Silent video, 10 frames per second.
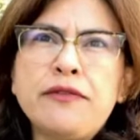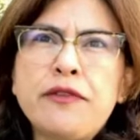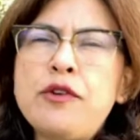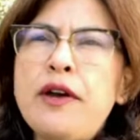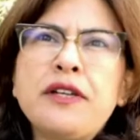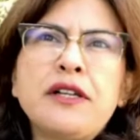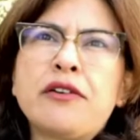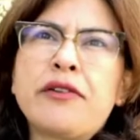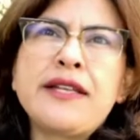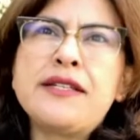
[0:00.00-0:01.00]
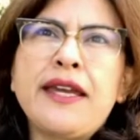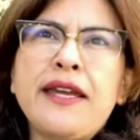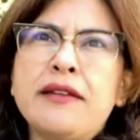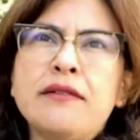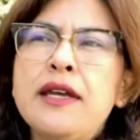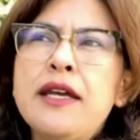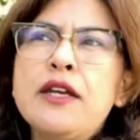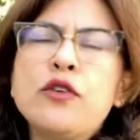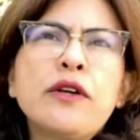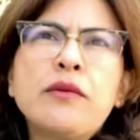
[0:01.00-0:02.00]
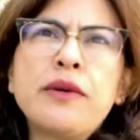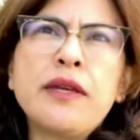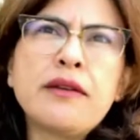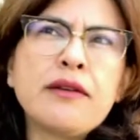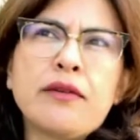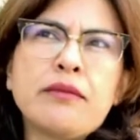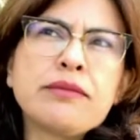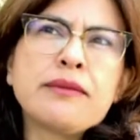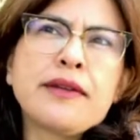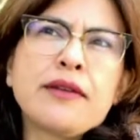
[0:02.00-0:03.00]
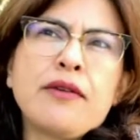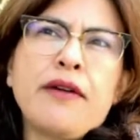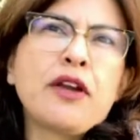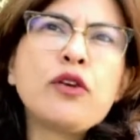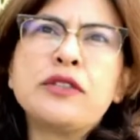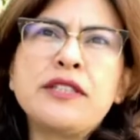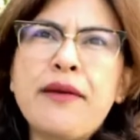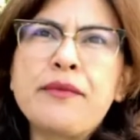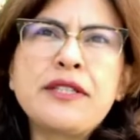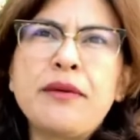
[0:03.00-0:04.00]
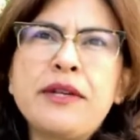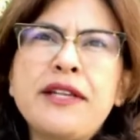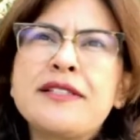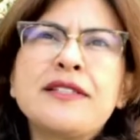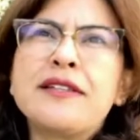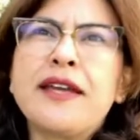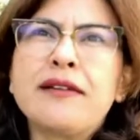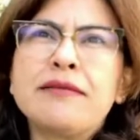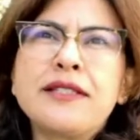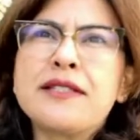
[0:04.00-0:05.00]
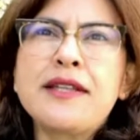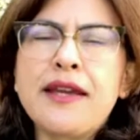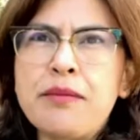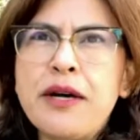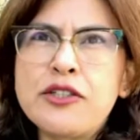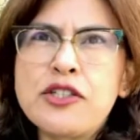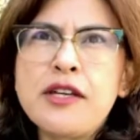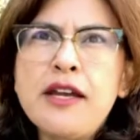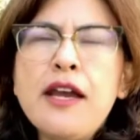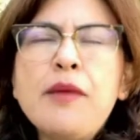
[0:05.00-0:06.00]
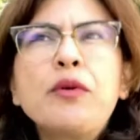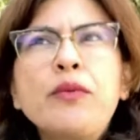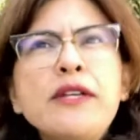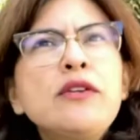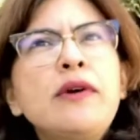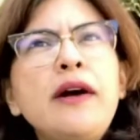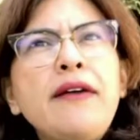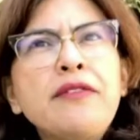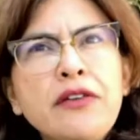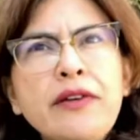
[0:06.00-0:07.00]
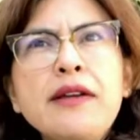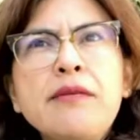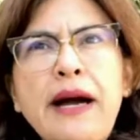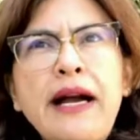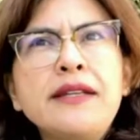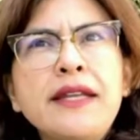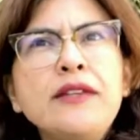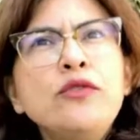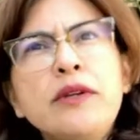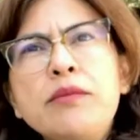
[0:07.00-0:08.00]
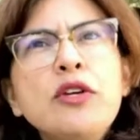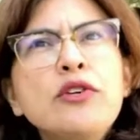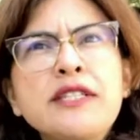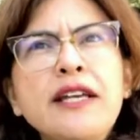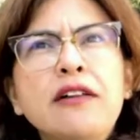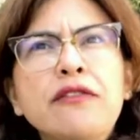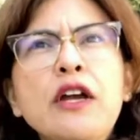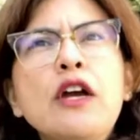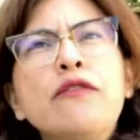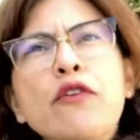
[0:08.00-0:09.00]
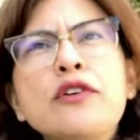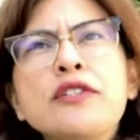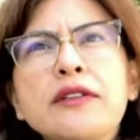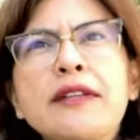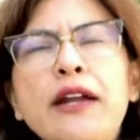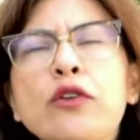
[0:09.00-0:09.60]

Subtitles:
If you're having a great day and you can be, you're having a good time with somebody, it doesn't take much. But when you are having a bad day and you can be yourself, focus on that.